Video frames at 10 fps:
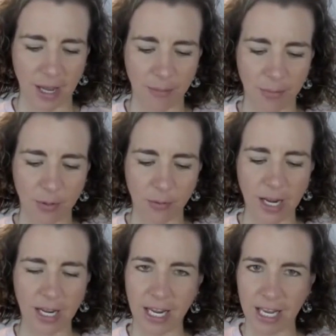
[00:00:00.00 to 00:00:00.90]
upper
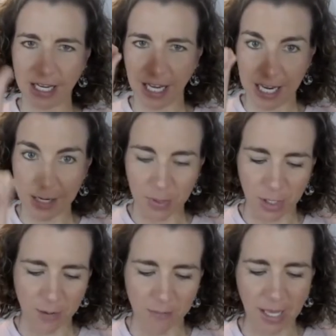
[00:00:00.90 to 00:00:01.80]
right hand
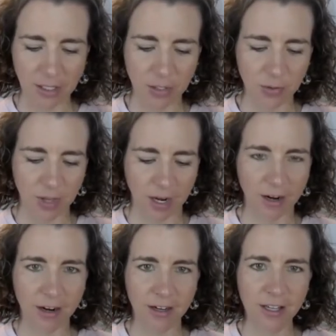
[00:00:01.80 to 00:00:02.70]
hamburger menu there.